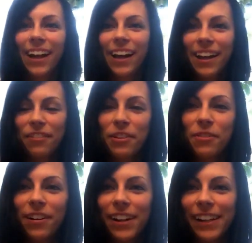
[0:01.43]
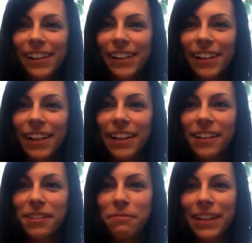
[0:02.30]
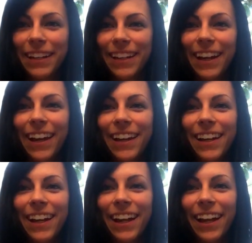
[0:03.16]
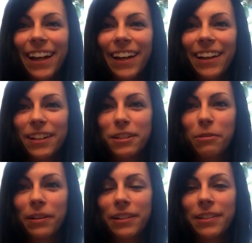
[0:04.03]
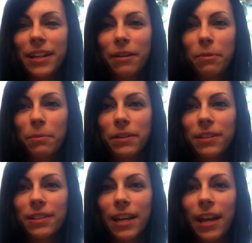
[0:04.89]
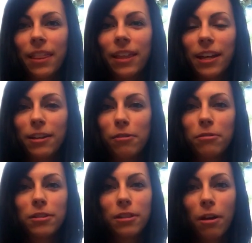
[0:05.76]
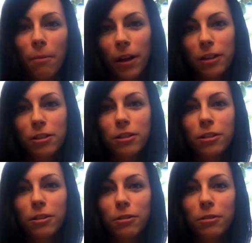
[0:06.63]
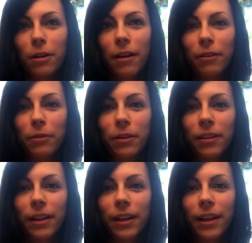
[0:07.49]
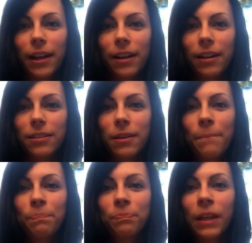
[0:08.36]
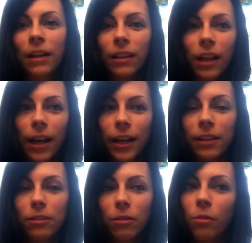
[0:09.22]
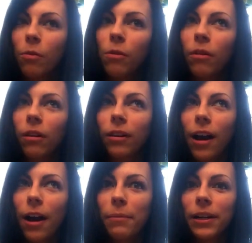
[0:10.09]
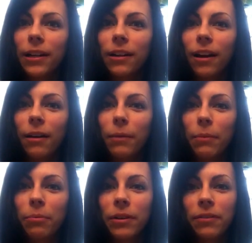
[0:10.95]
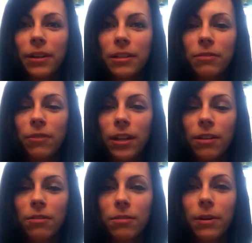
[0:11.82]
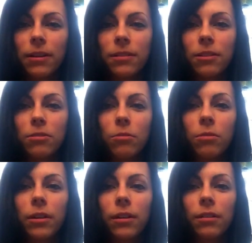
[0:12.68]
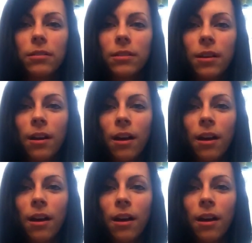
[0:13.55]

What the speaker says: Hi everyone, it is me again, and I just wanted to take a moment to say thank you so much to everyone that has liked or commented on my previous videos about essential oils.